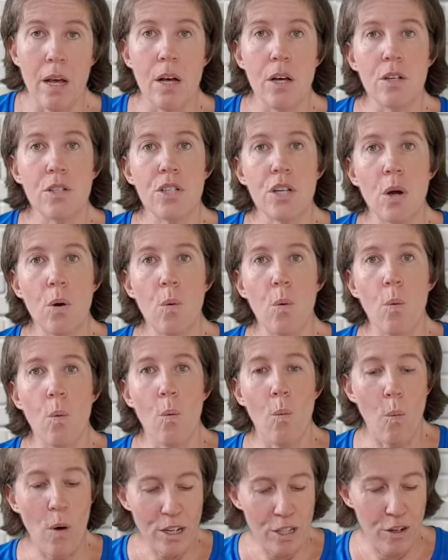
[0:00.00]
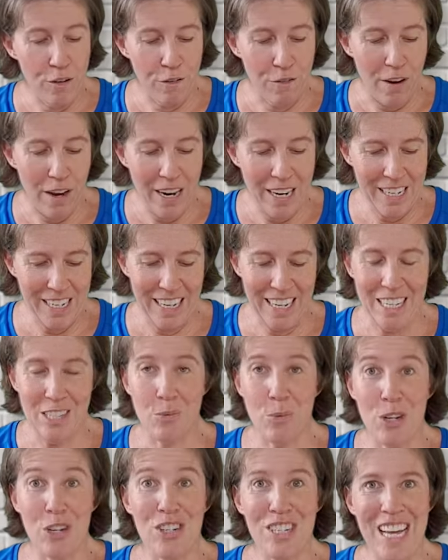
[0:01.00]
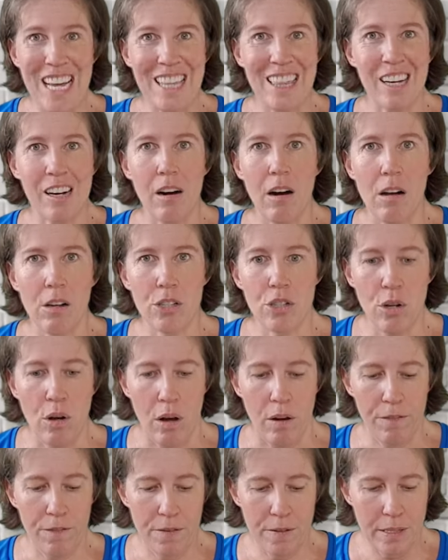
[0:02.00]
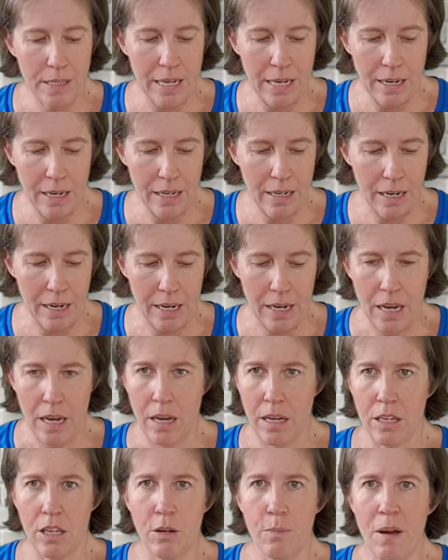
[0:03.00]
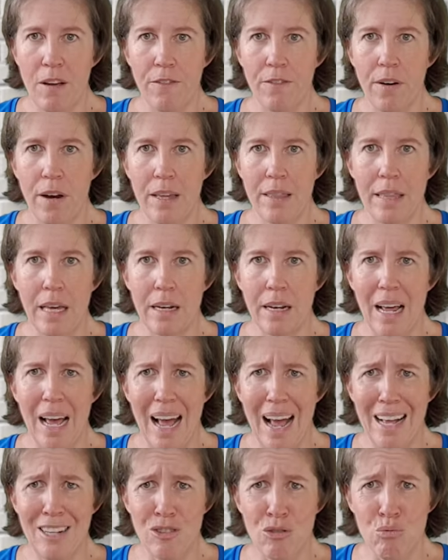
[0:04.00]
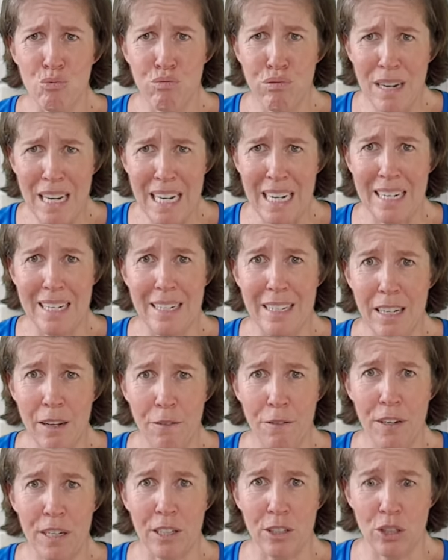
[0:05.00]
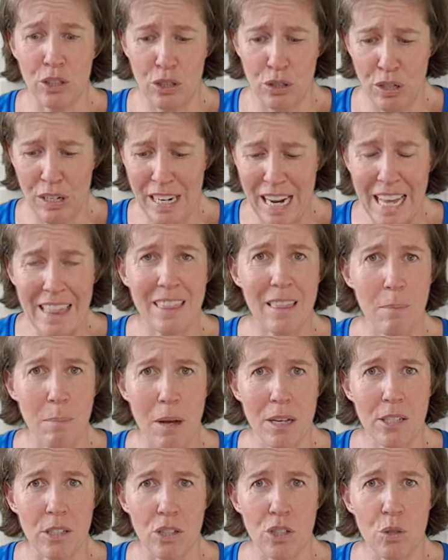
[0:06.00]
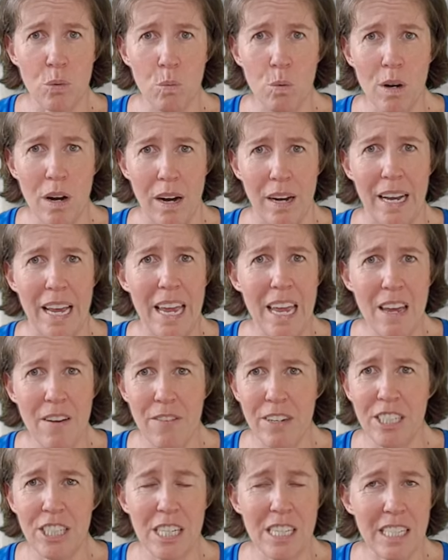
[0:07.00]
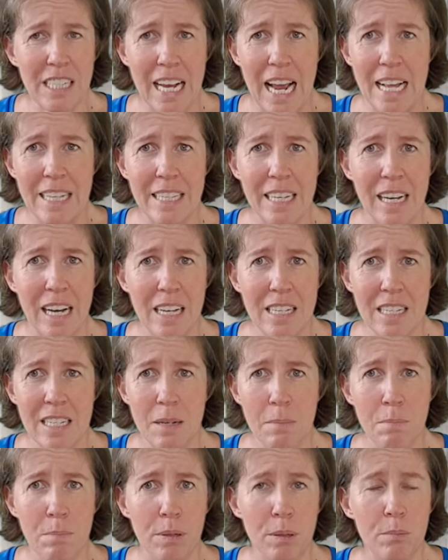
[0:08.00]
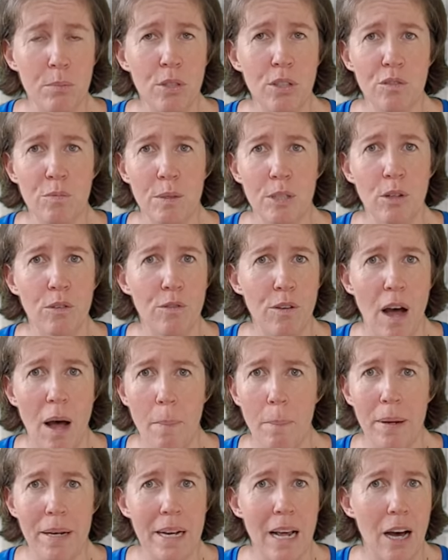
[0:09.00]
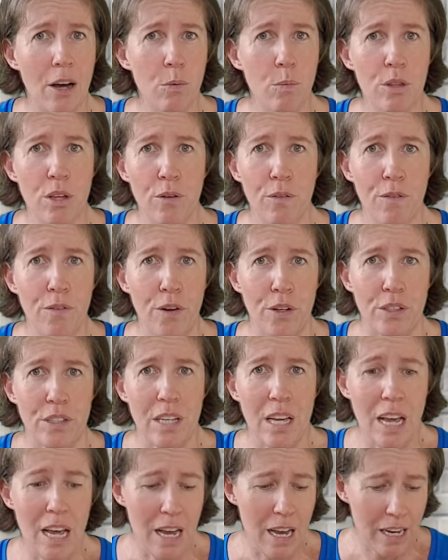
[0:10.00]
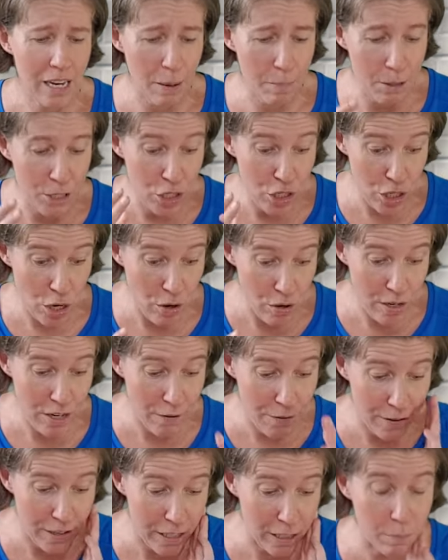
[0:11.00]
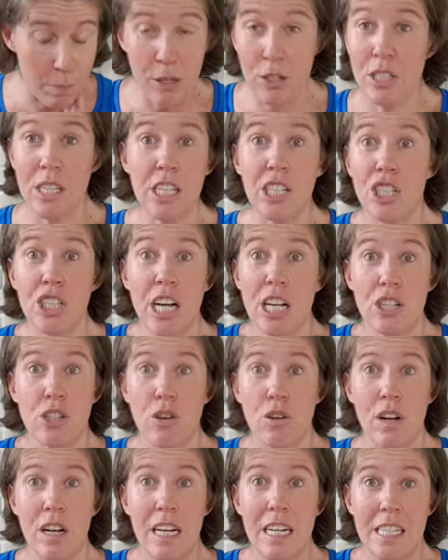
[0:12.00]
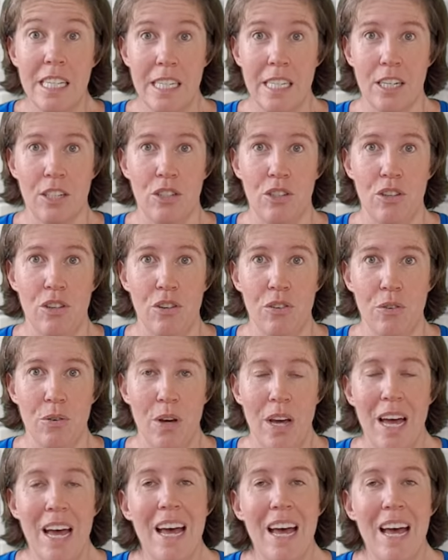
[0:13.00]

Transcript: So what you find is when you take the cast off, suddenly you may find that it's really difficult to get the muscles to work. Even just getting a simple movement of up and down with your foot can be so difficult because it's just not listening to you.